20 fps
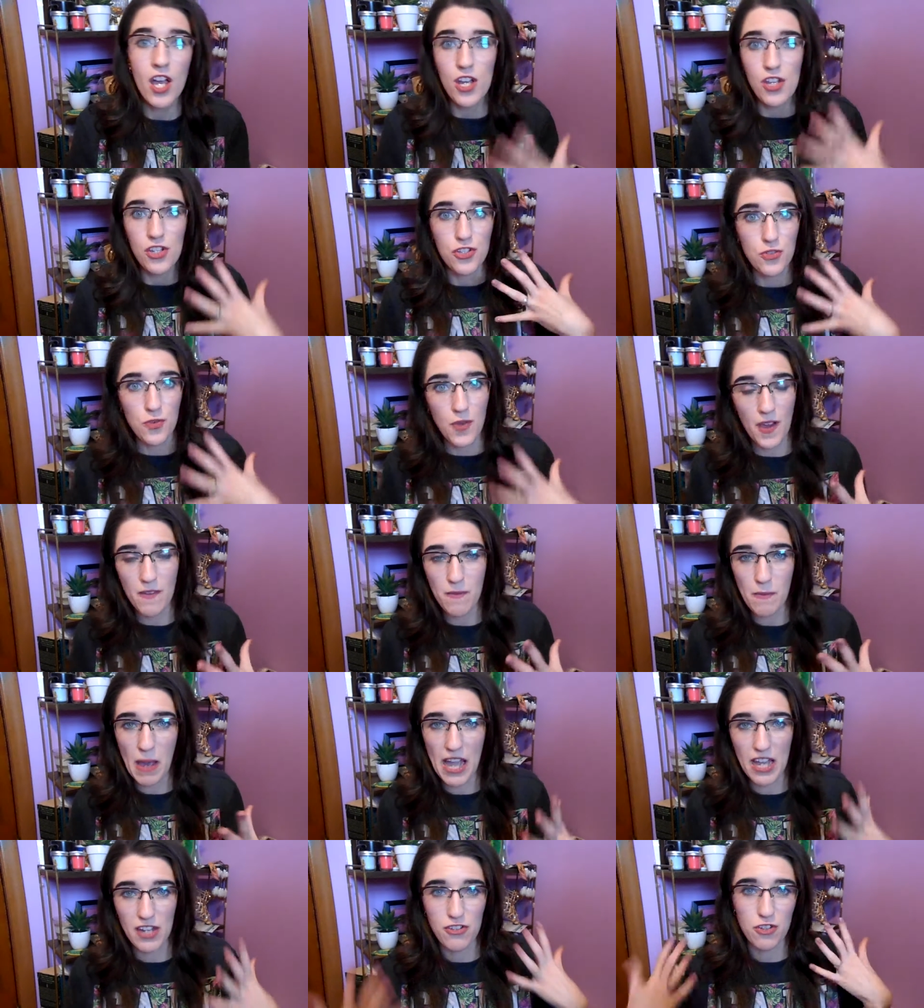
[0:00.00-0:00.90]
Do you have
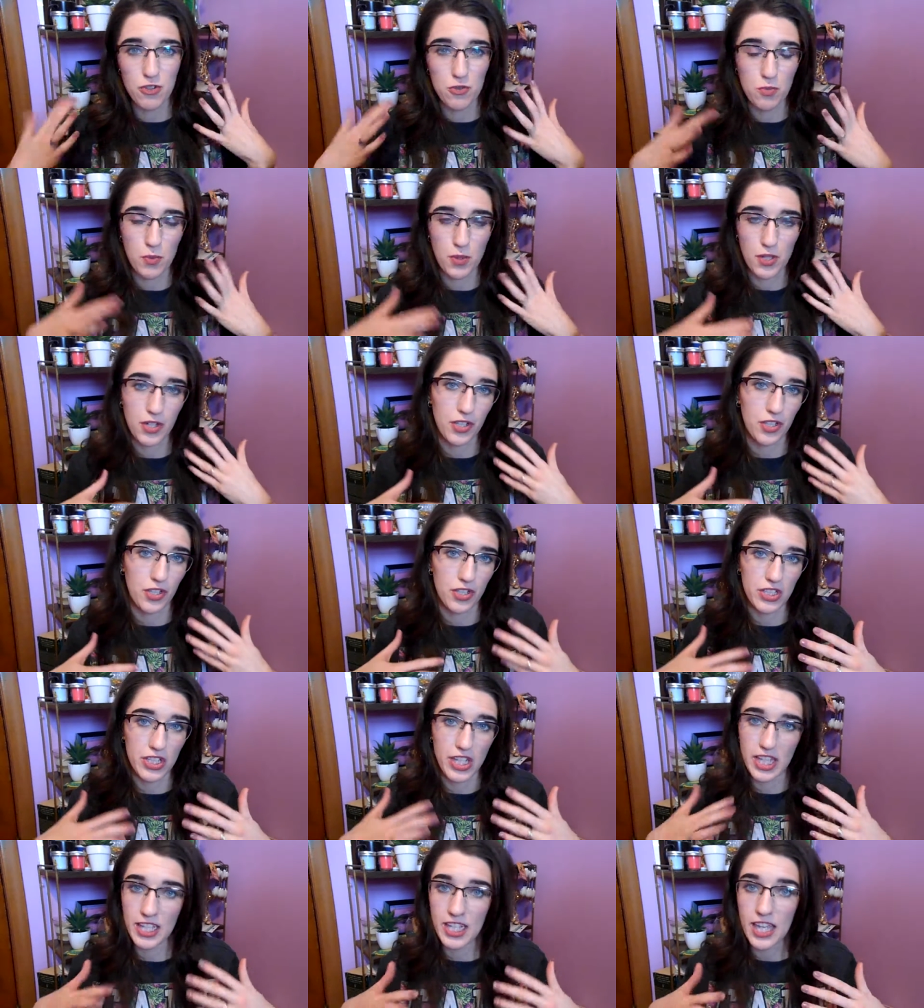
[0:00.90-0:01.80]
patches where your
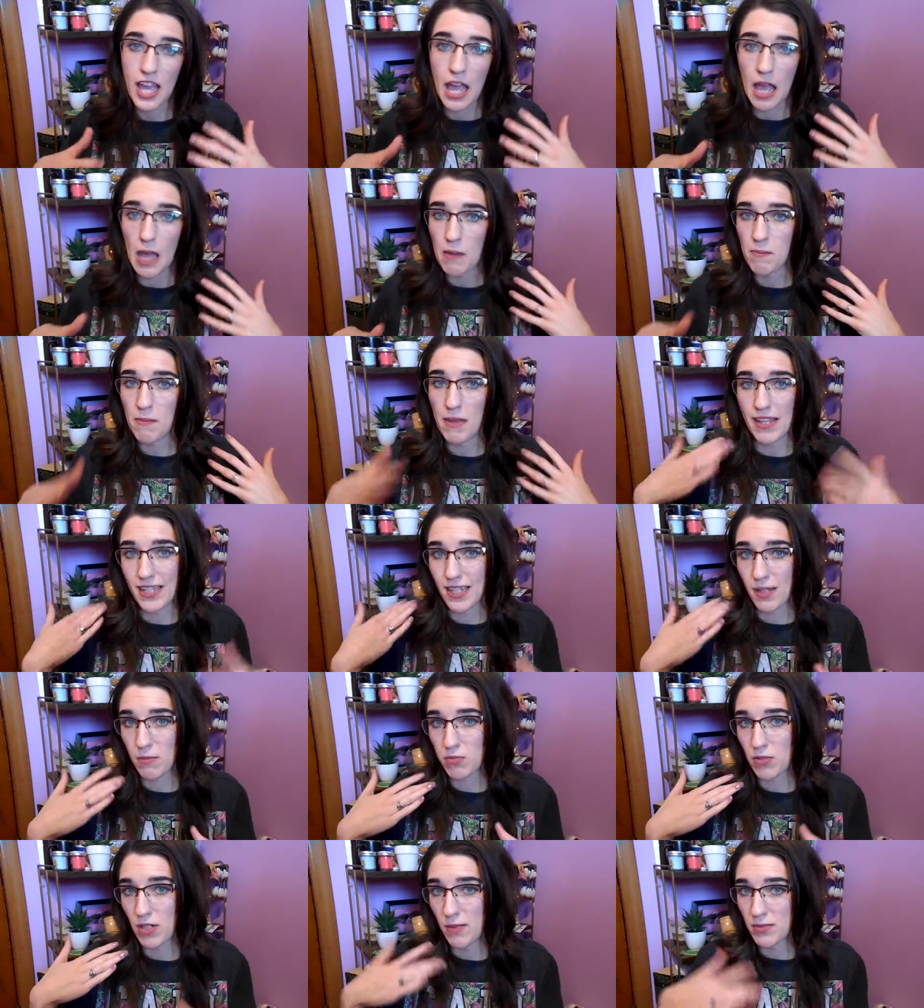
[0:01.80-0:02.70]
like
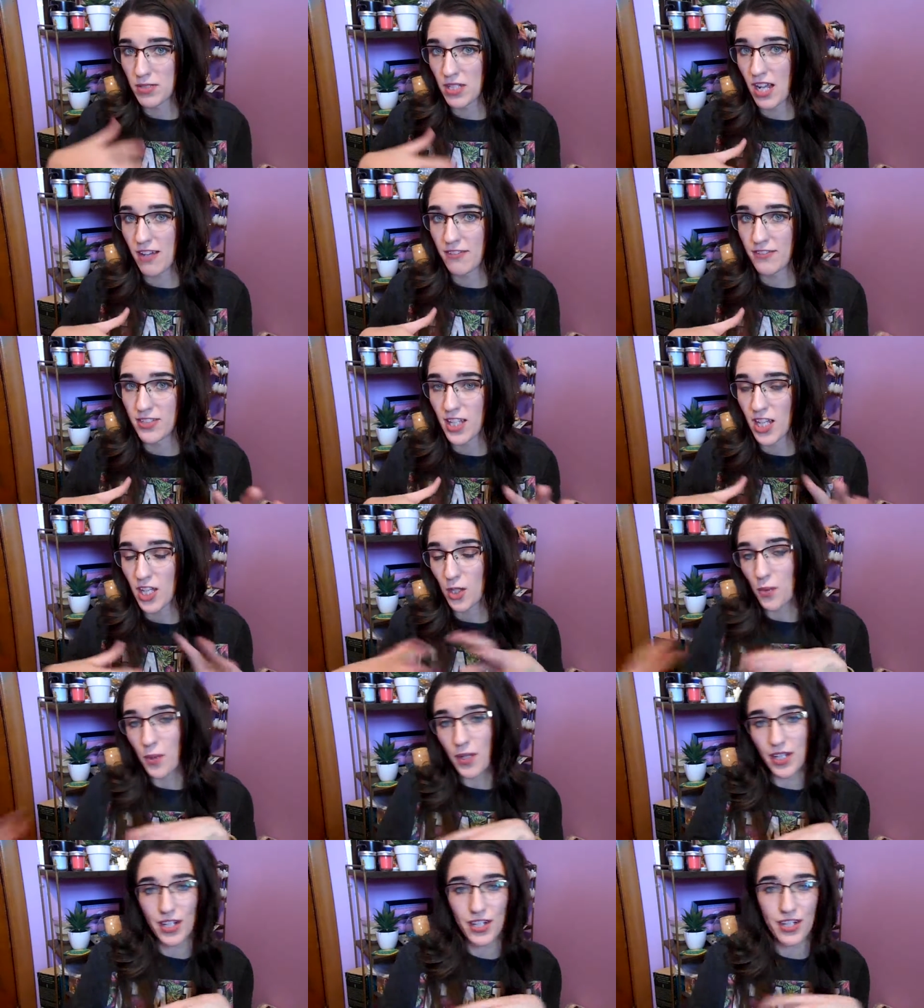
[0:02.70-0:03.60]
makeup rubs off a lot
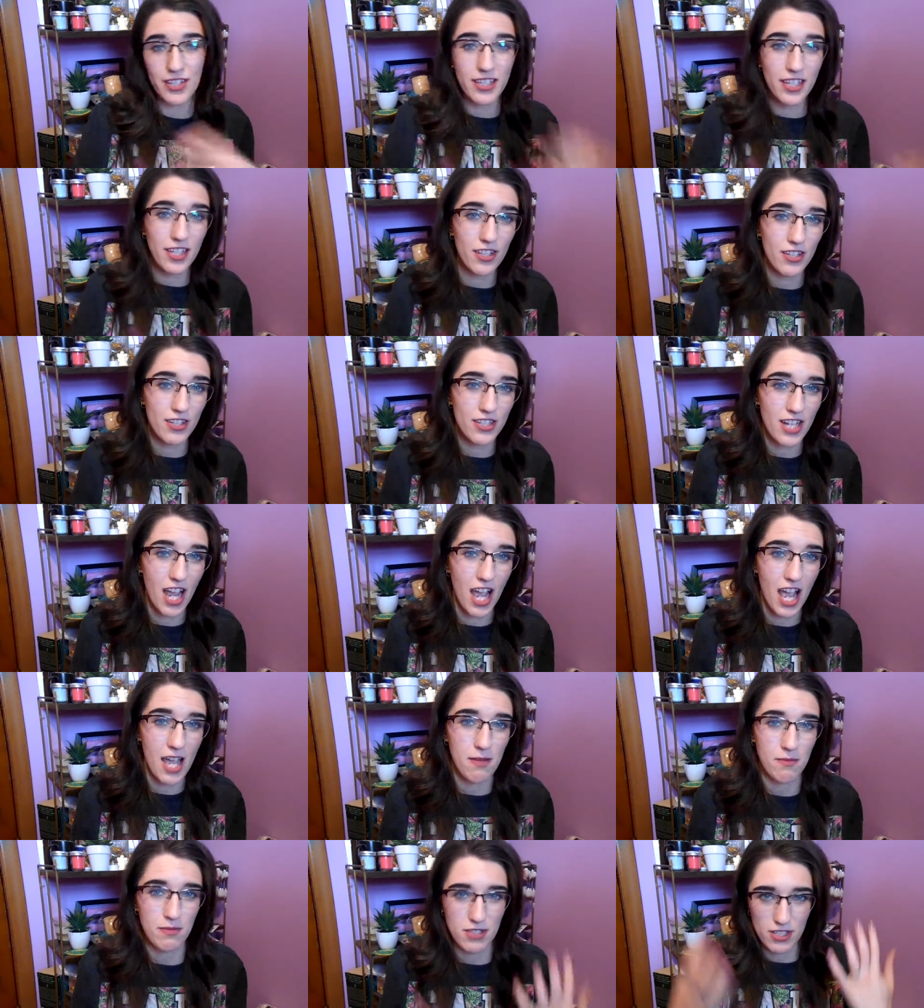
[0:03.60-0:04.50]
quicker than other
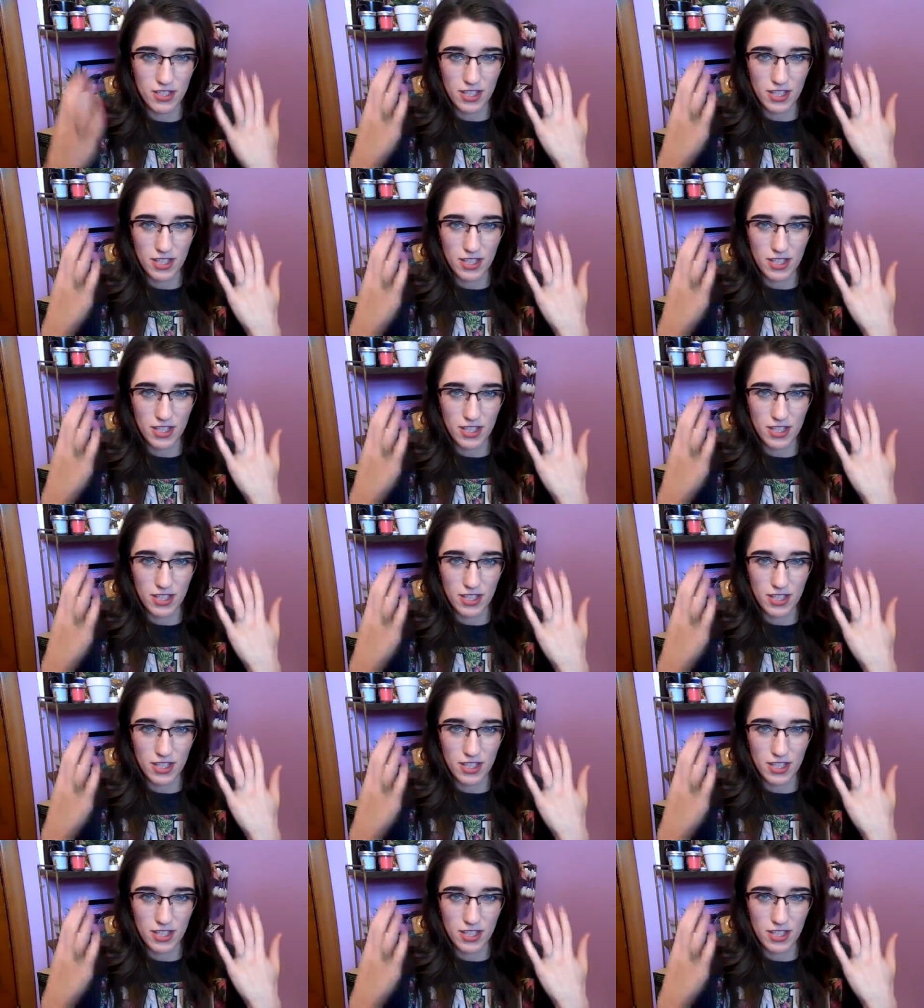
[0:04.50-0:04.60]
times?